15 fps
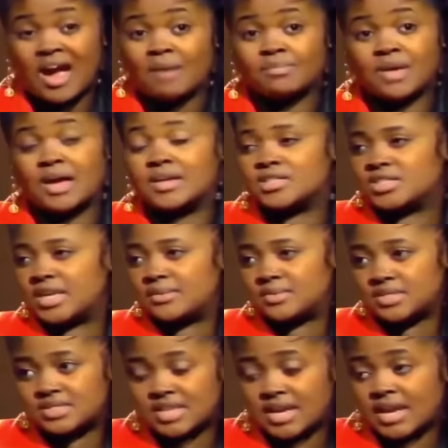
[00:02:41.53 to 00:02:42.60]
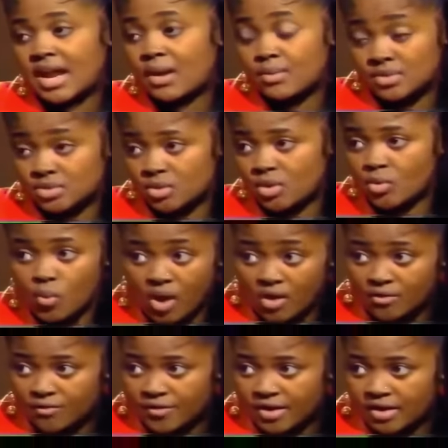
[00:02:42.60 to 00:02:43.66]
I'm not ashamed to say I was on
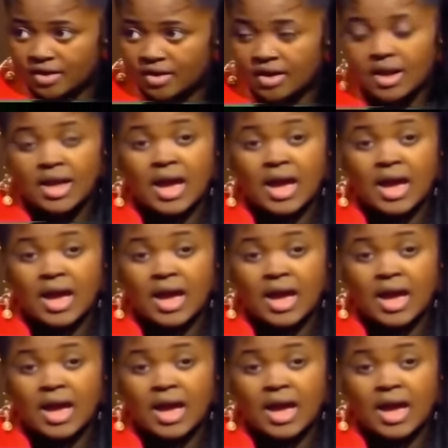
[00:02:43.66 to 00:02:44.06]
welfare.